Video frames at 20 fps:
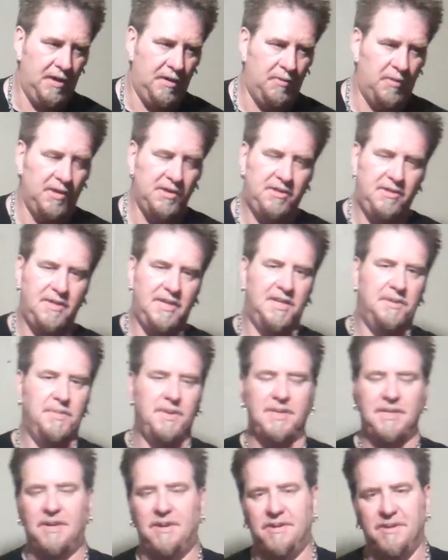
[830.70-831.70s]
Once you get them
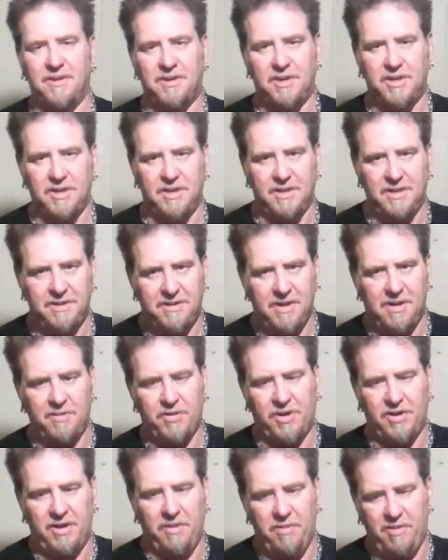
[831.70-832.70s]
in there, they're good.
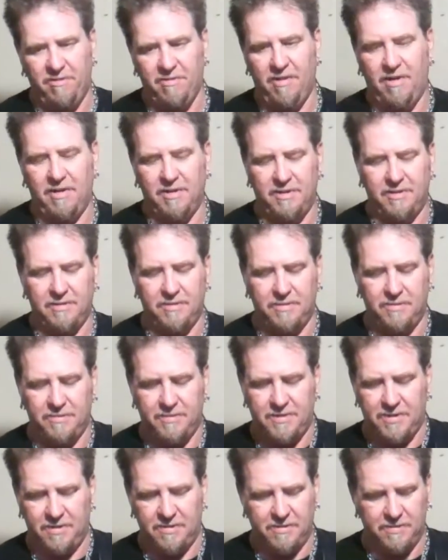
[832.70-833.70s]
Don't get me wrong,
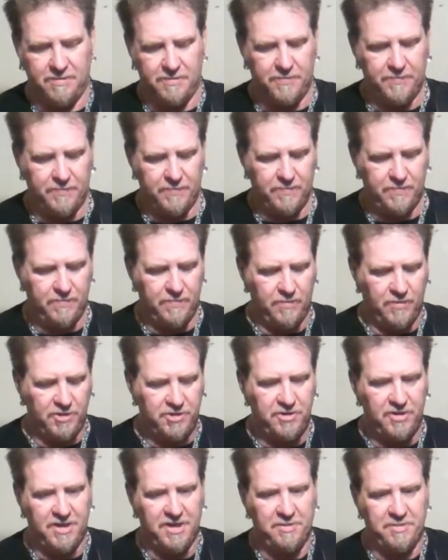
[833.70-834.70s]
they're
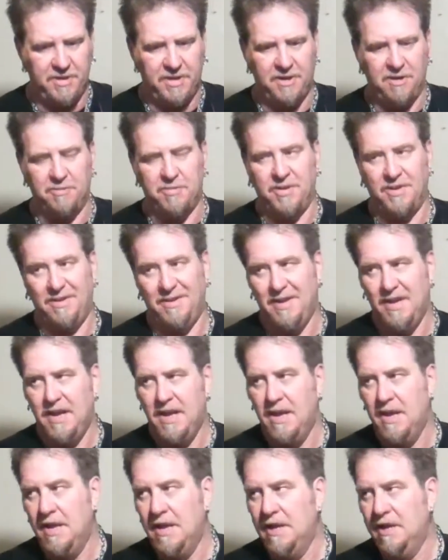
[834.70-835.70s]
once you get them in there, but
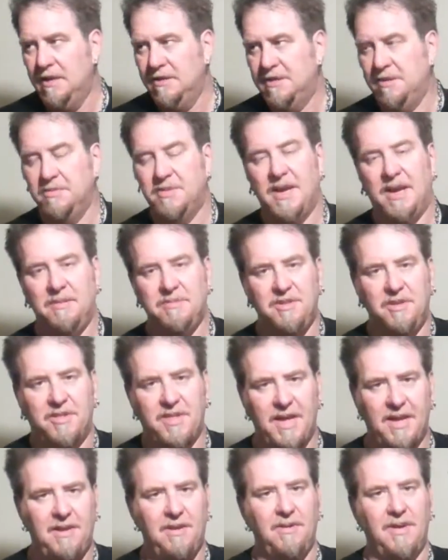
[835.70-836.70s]
sometimes you
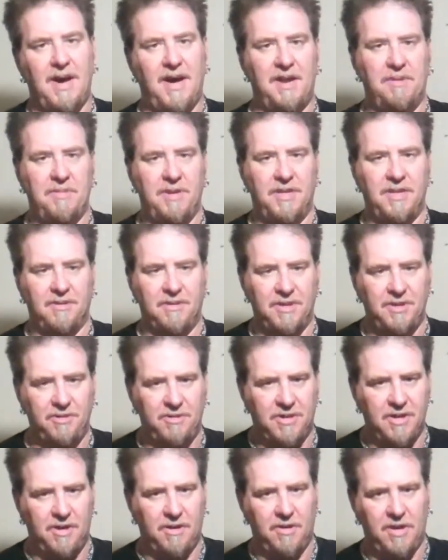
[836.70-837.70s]
think you got them in there and you
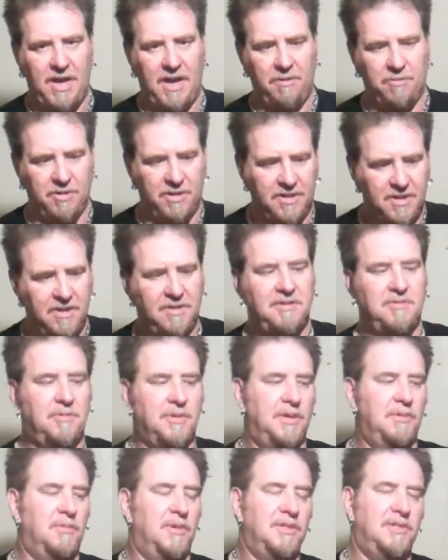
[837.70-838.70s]
don't. And with this
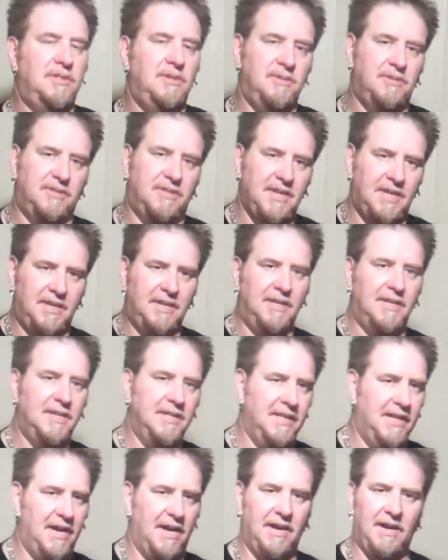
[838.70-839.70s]
one, once you set it
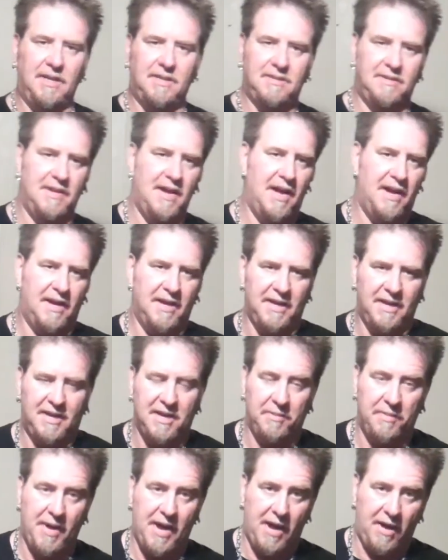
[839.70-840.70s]
in there, it's not going to
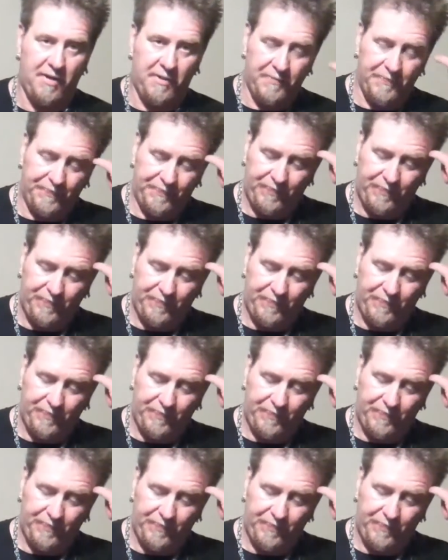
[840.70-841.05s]
come out.